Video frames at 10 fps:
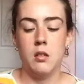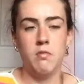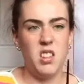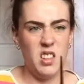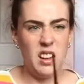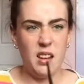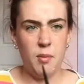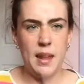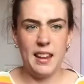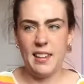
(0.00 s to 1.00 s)
just a little
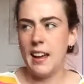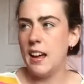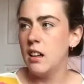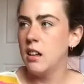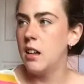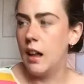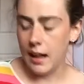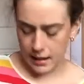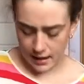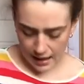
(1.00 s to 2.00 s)
bit like that,
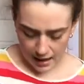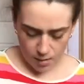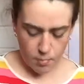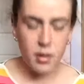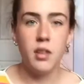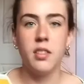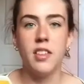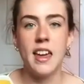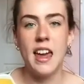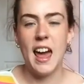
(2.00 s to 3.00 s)
and tape
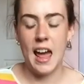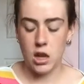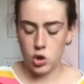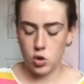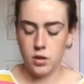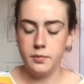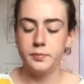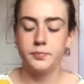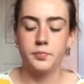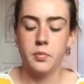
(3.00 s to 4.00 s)
the edge on
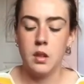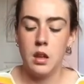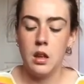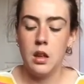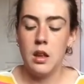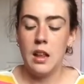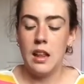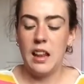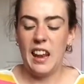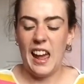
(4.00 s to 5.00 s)

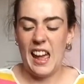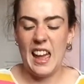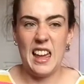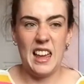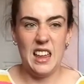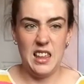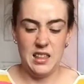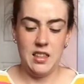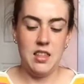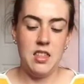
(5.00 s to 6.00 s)
like
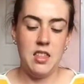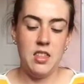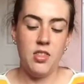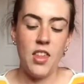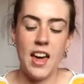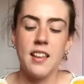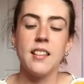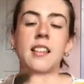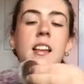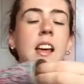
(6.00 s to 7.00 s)

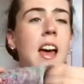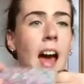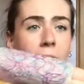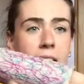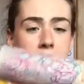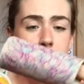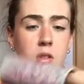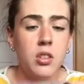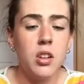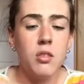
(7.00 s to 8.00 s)
this, and then I'm
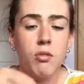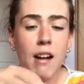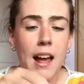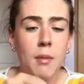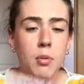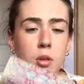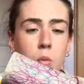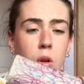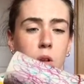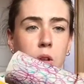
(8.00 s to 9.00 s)
just going to wrap the
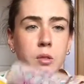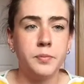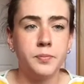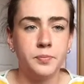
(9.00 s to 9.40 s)
wool